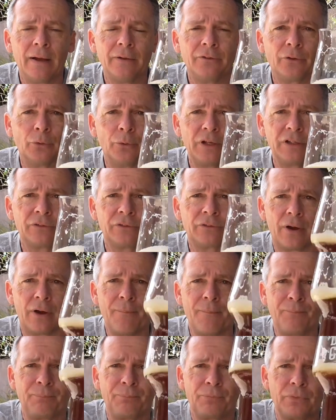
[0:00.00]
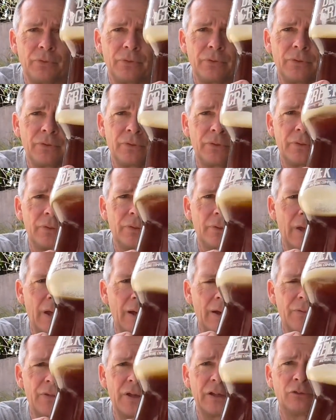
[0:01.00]
Until next time,
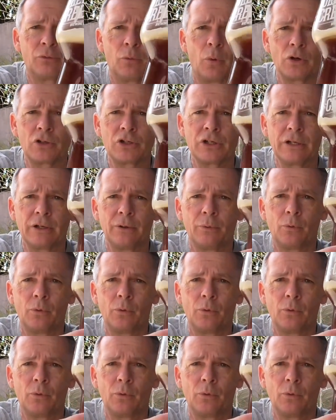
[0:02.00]
thanks for watching,